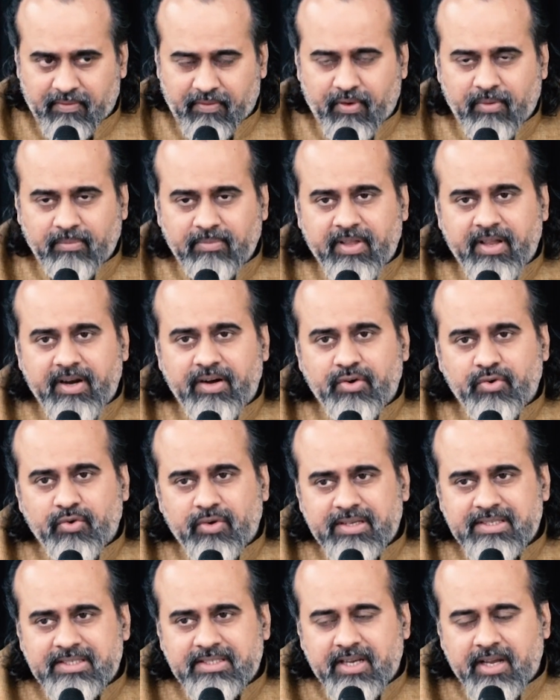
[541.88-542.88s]
from their
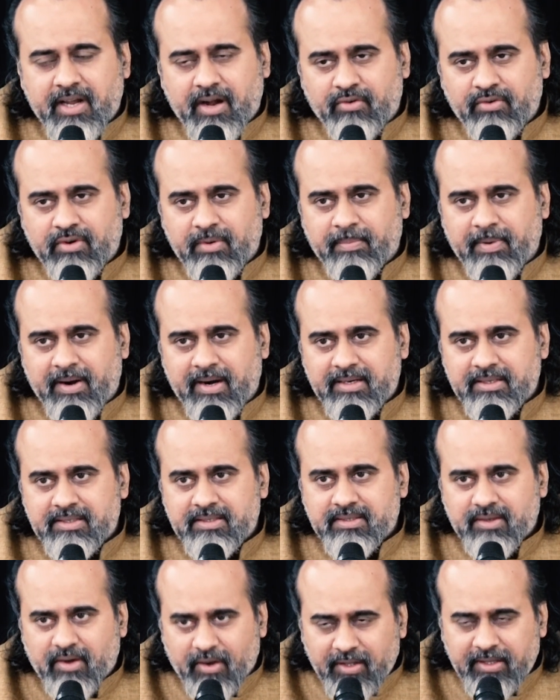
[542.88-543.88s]
dualistic
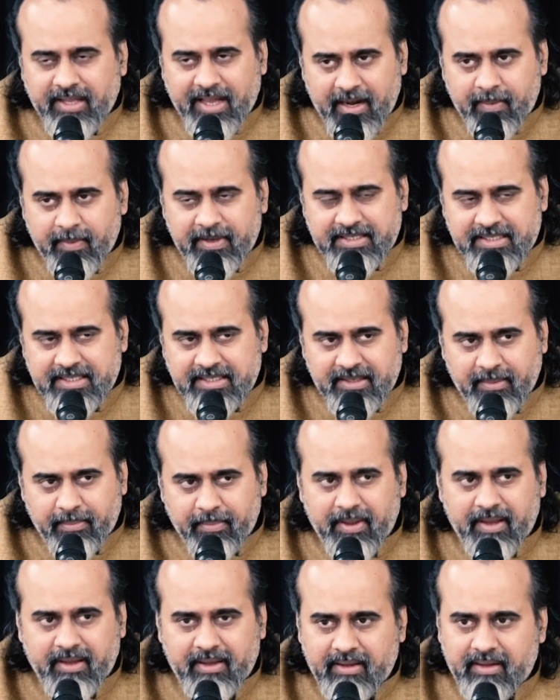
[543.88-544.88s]
counterparts. All the elements in the
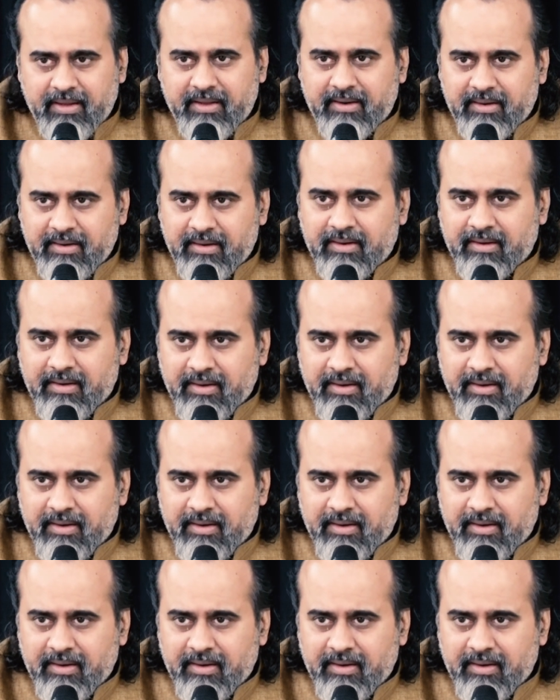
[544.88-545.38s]
pair.